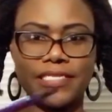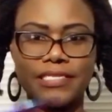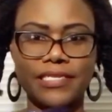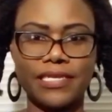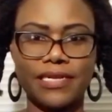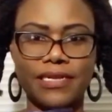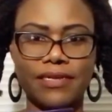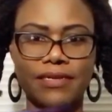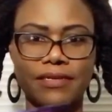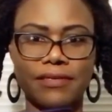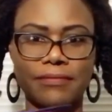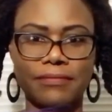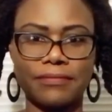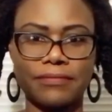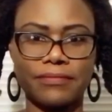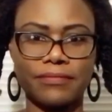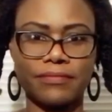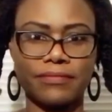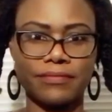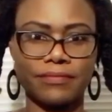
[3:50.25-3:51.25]

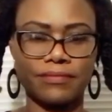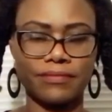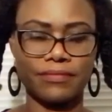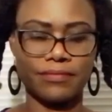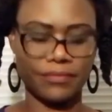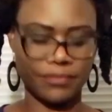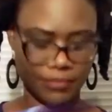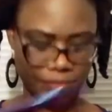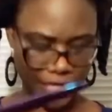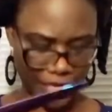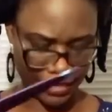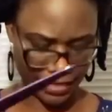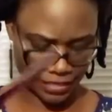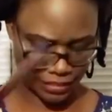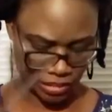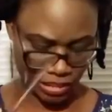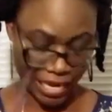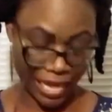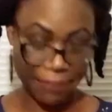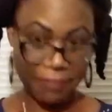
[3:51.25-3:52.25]
I think
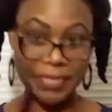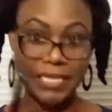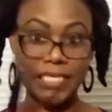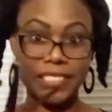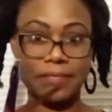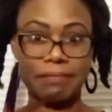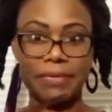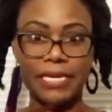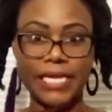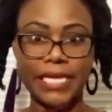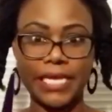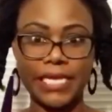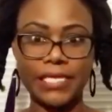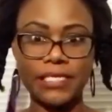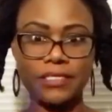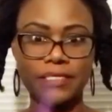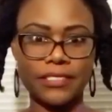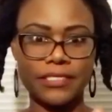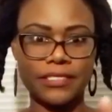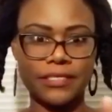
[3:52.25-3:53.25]
Japanese blades.